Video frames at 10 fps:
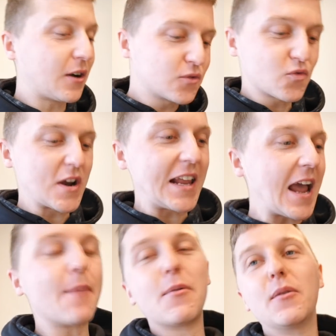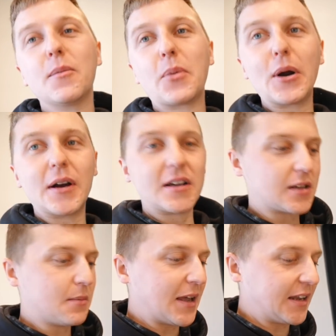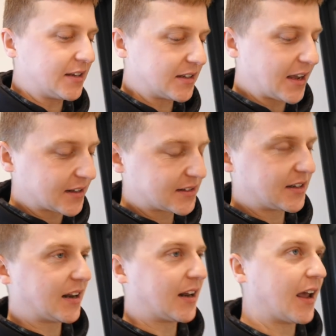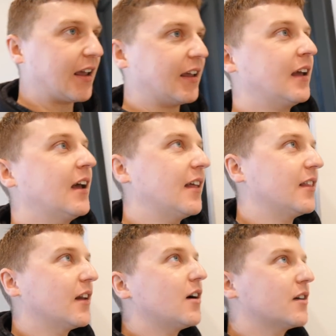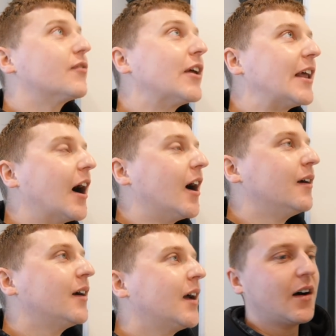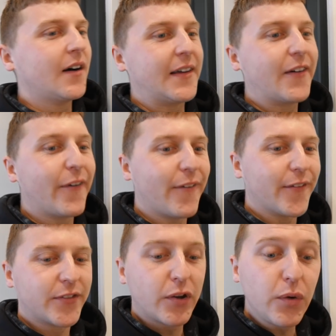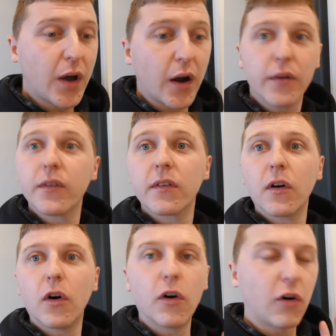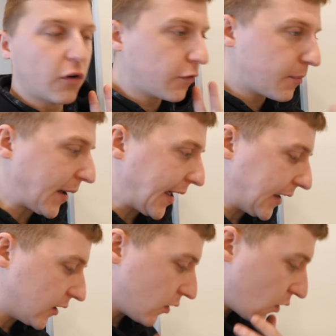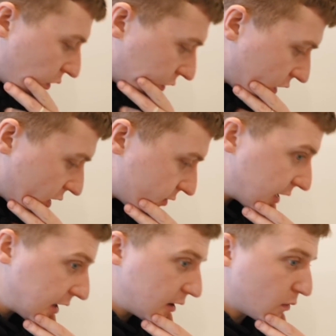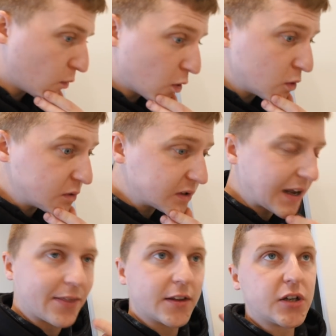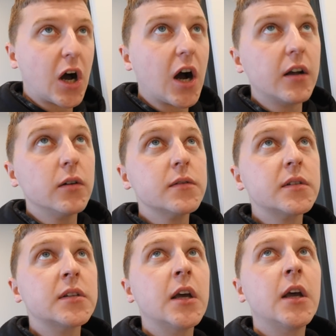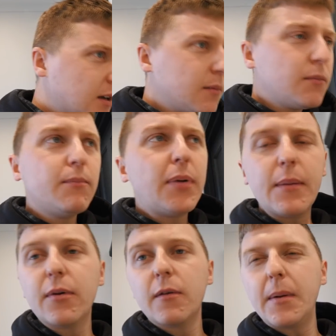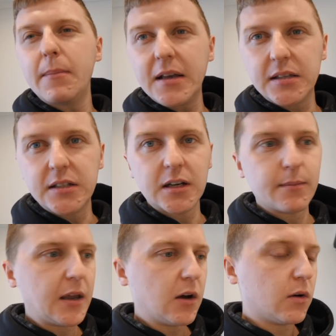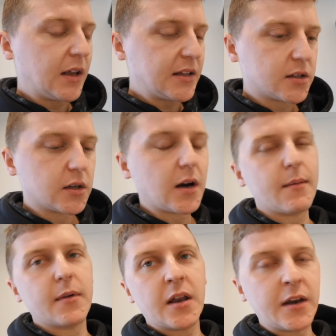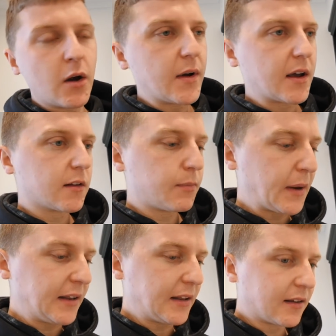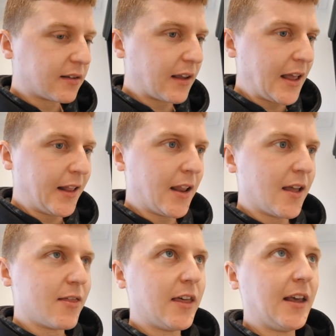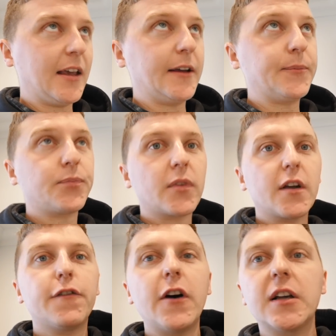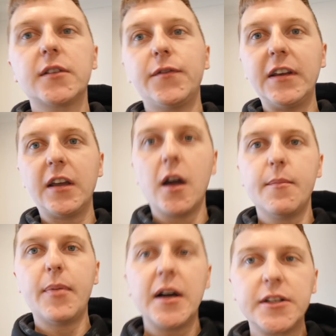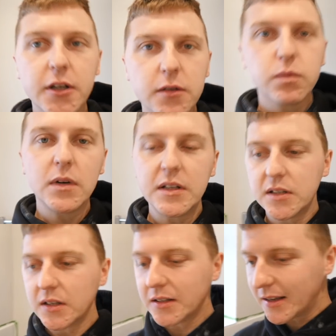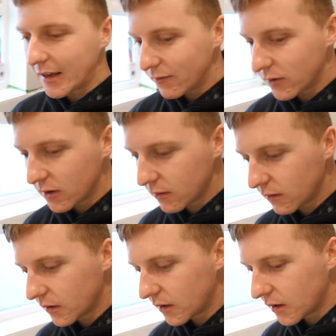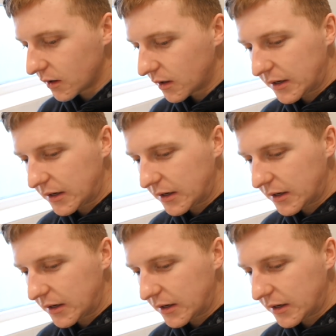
I was really happy with the progress I made yesterday in the last video. I got 2 coats of paint on the walls and the tiles. Some people have been messaging me on Instagram, and I know I explained this in the first video, but I just wanted to give you